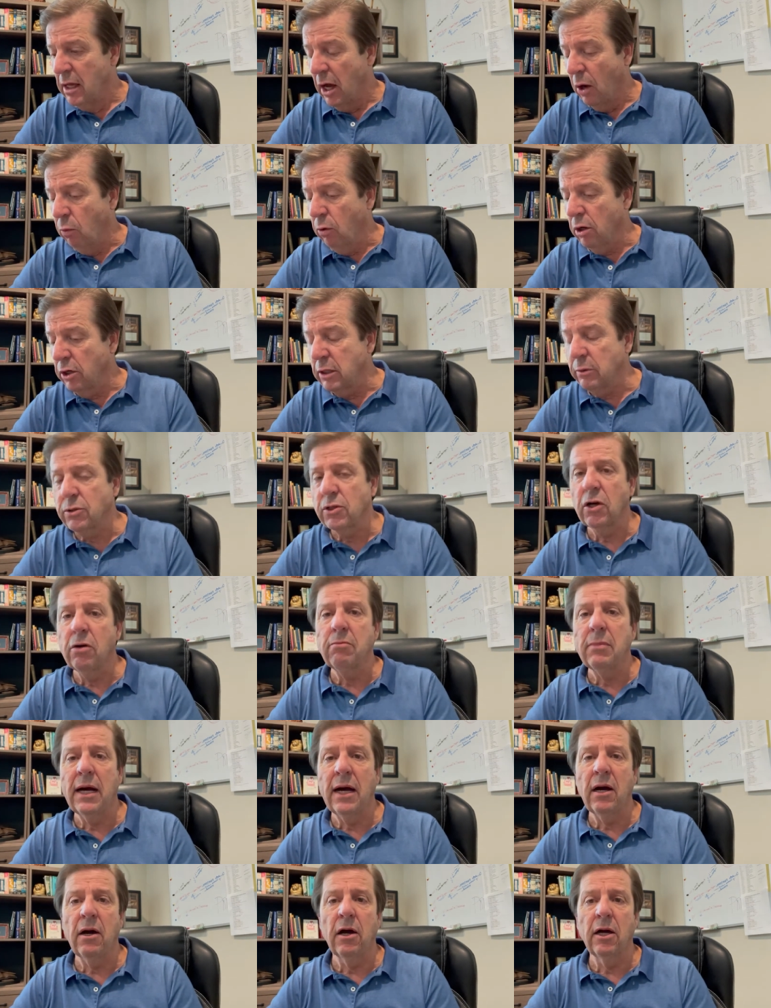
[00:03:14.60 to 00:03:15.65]
A word that was on
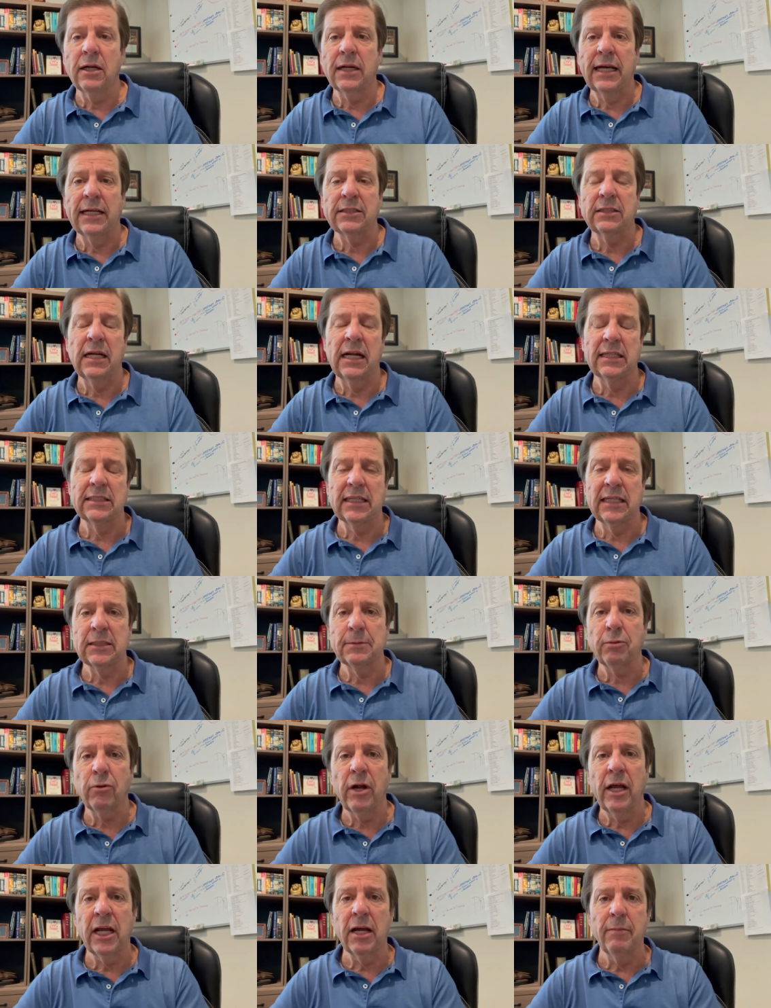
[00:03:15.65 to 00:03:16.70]
my heart last night as I was
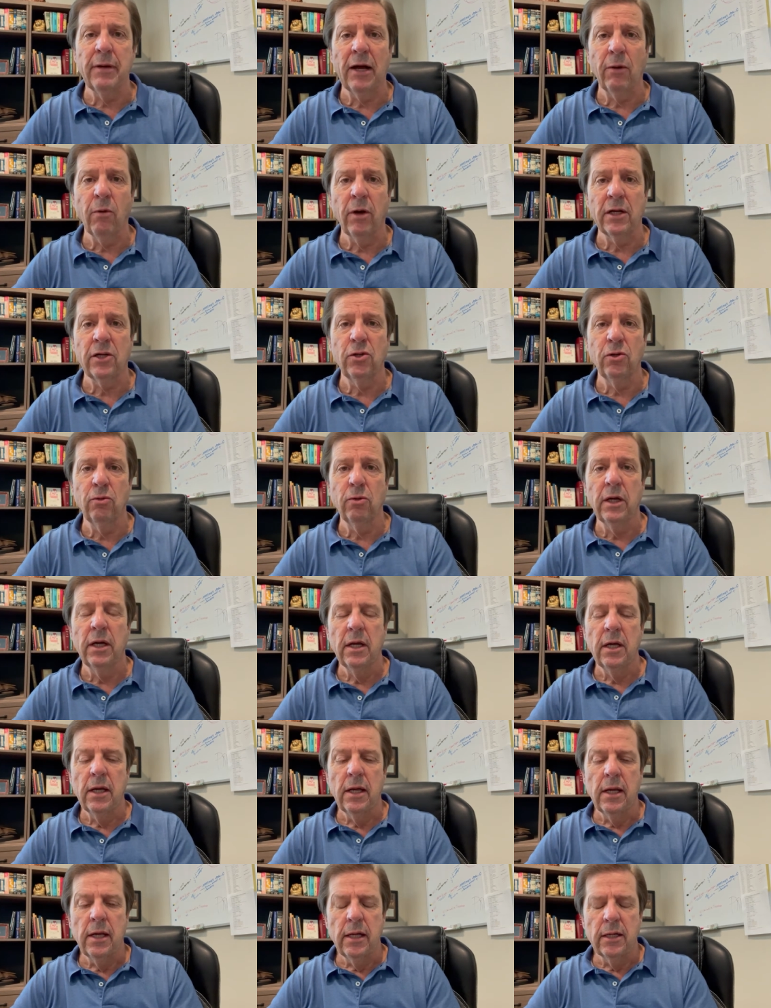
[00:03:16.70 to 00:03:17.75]
praying about what to
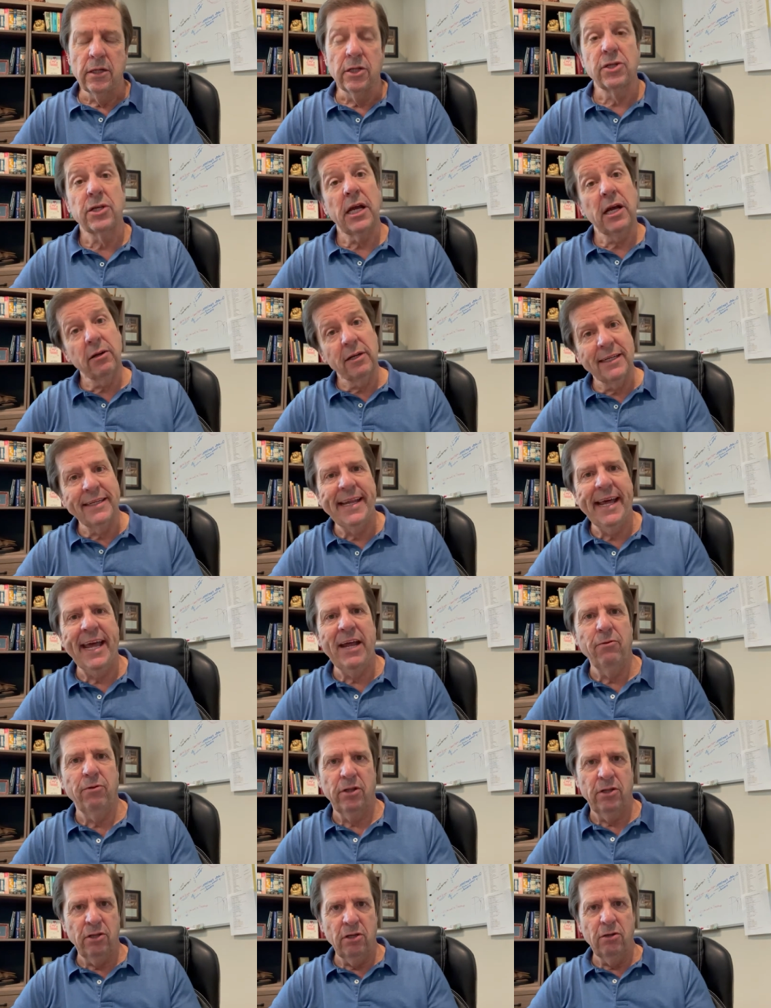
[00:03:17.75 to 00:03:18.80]
to share today
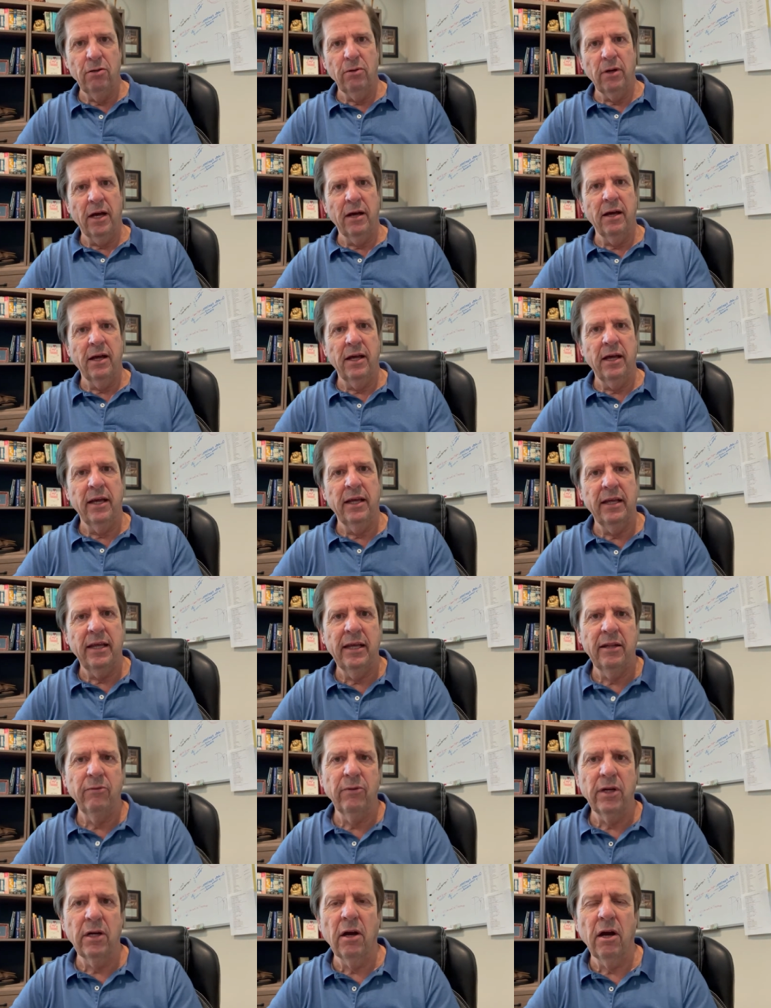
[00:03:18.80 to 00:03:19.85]
with you uh, uh in
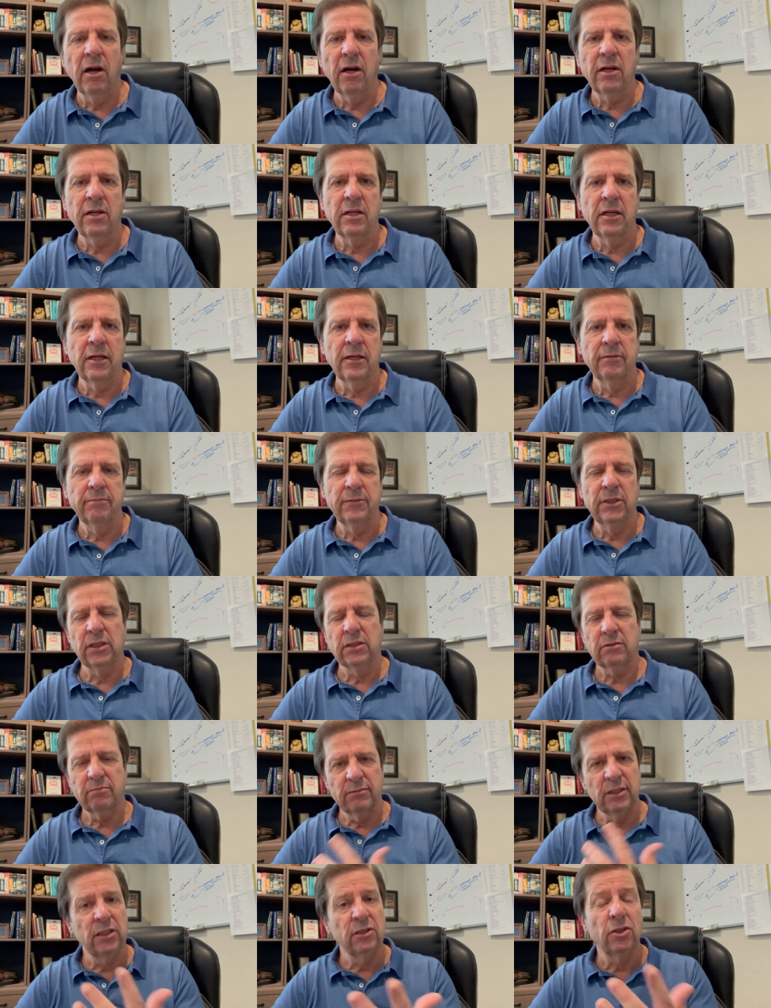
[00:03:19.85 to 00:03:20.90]
regard to just
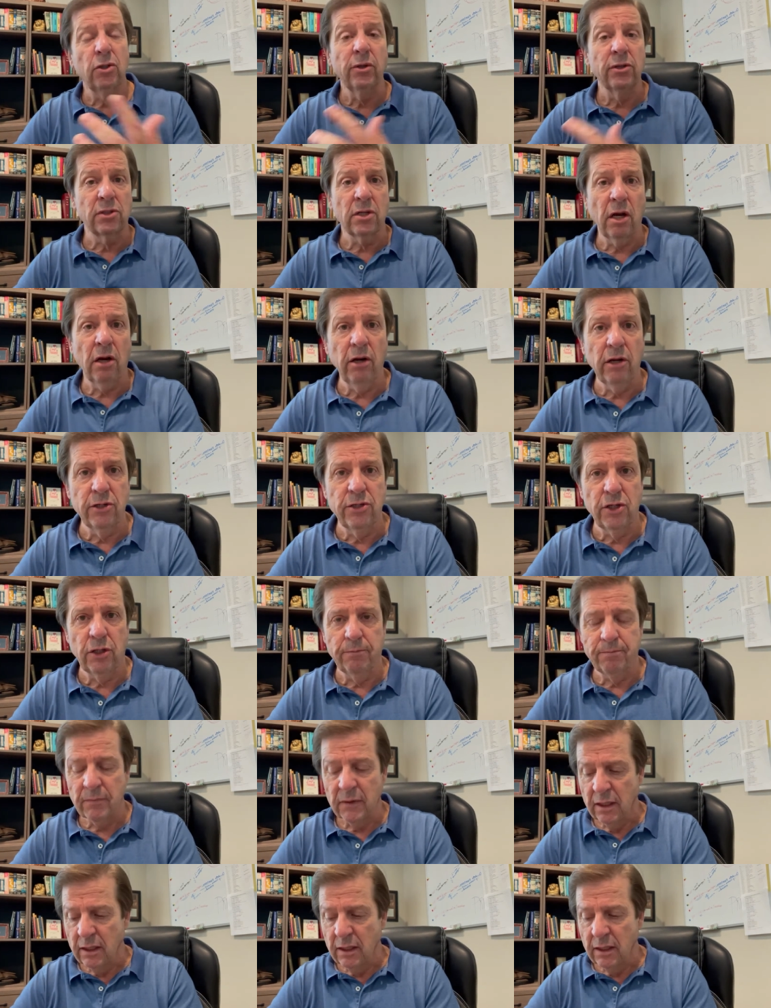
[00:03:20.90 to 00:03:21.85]
in, to encourage you,